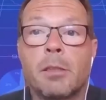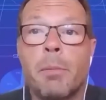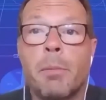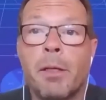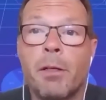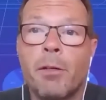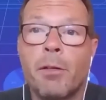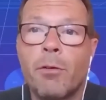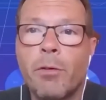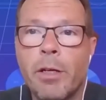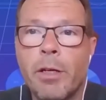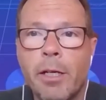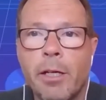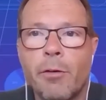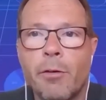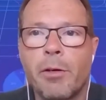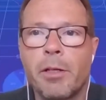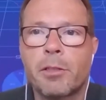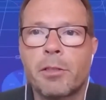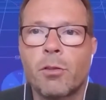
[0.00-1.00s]
been
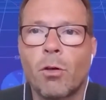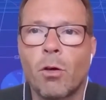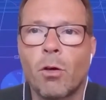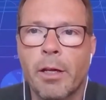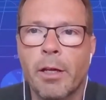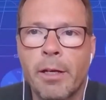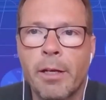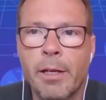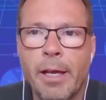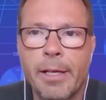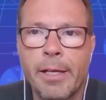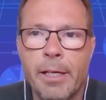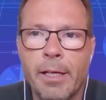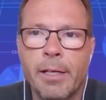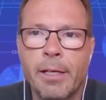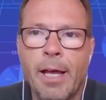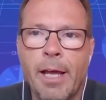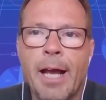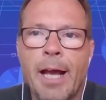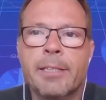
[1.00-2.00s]
really strong
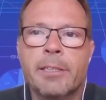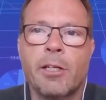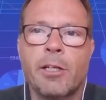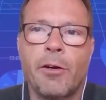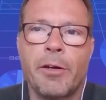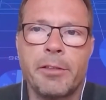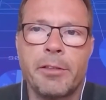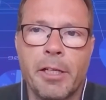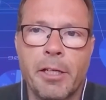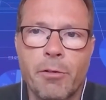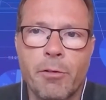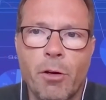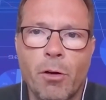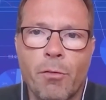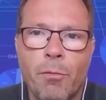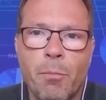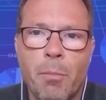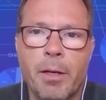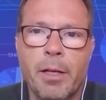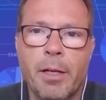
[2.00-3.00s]
and accelerating
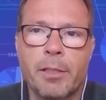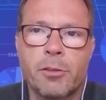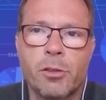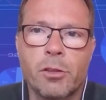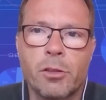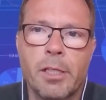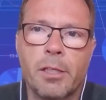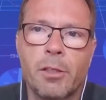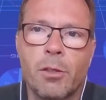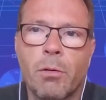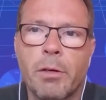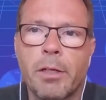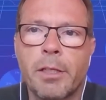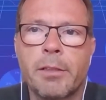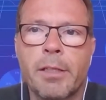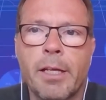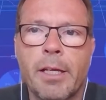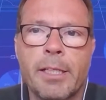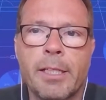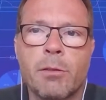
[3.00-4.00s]
growth. But as you said, Johan,
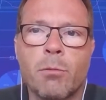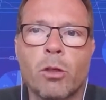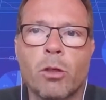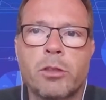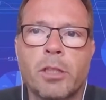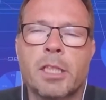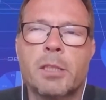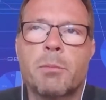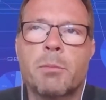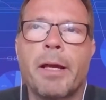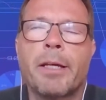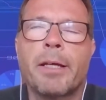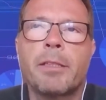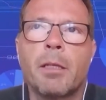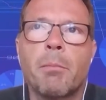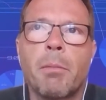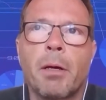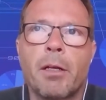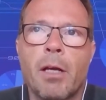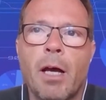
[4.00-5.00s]
it was
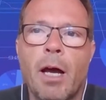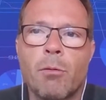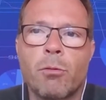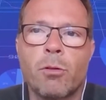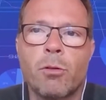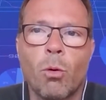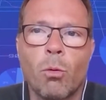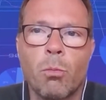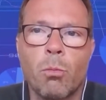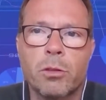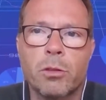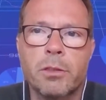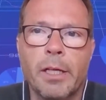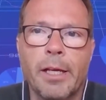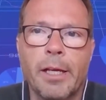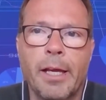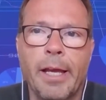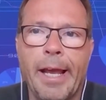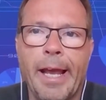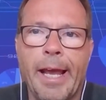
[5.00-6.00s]
expected, but I would almost
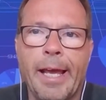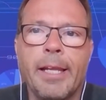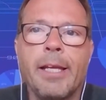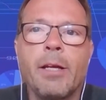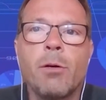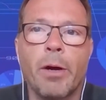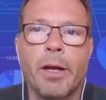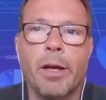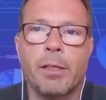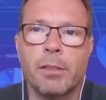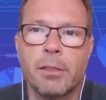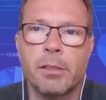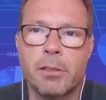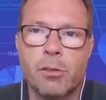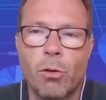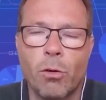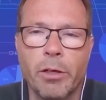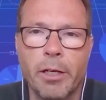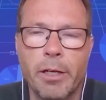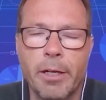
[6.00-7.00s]
say anyway
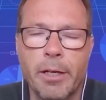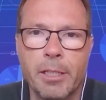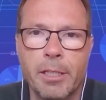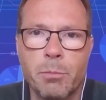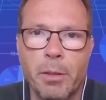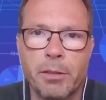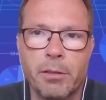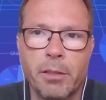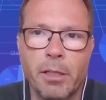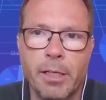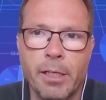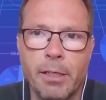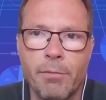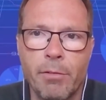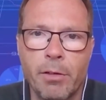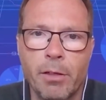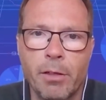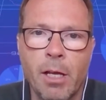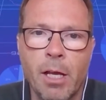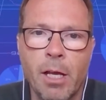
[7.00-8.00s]
stronger than expected,
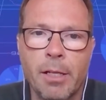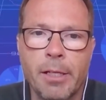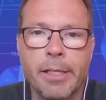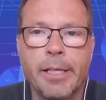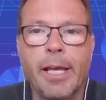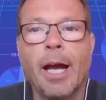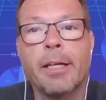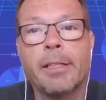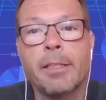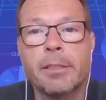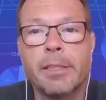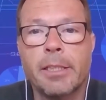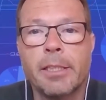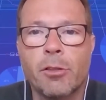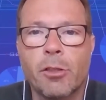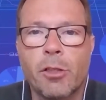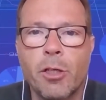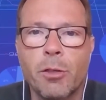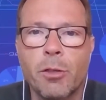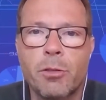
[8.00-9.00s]
even the guidance into
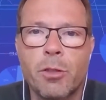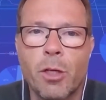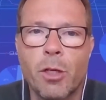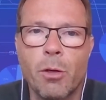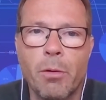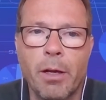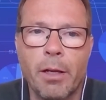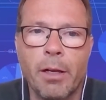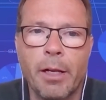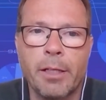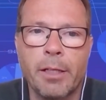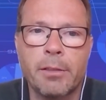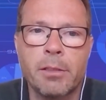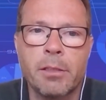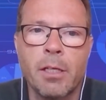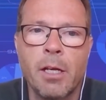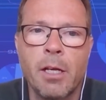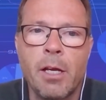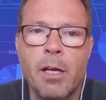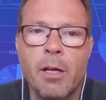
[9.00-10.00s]
Q2. And it's
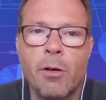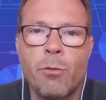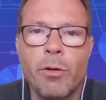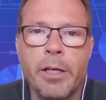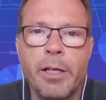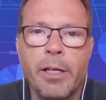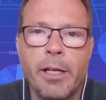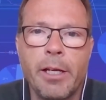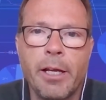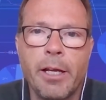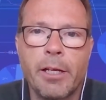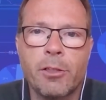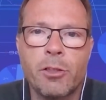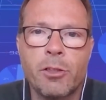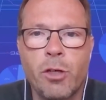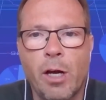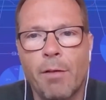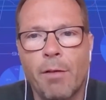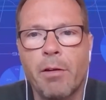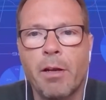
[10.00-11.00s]
really
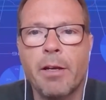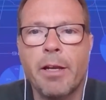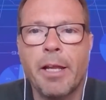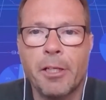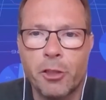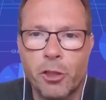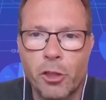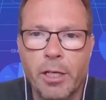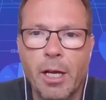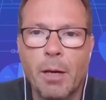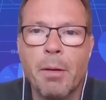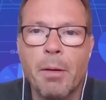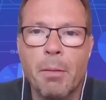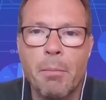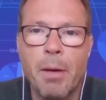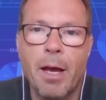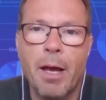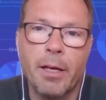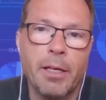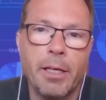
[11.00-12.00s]
travel and leisure coming
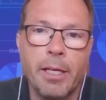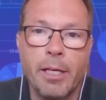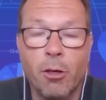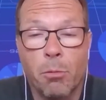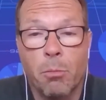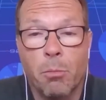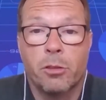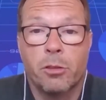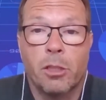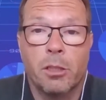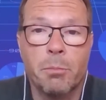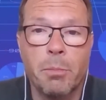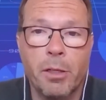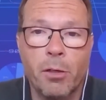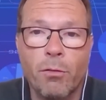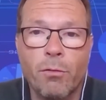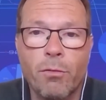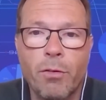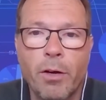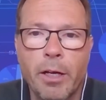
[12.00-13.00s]
back. Ecommerce has been
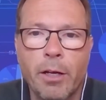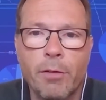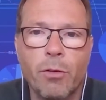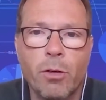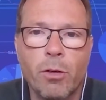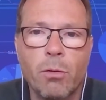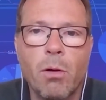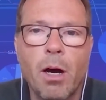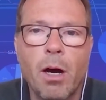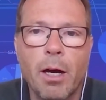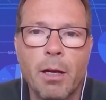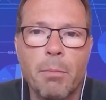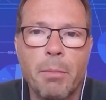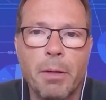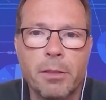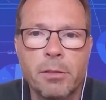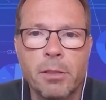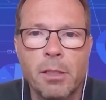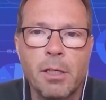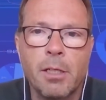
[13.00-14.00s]
on fire for a while,
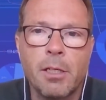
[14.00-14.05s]
but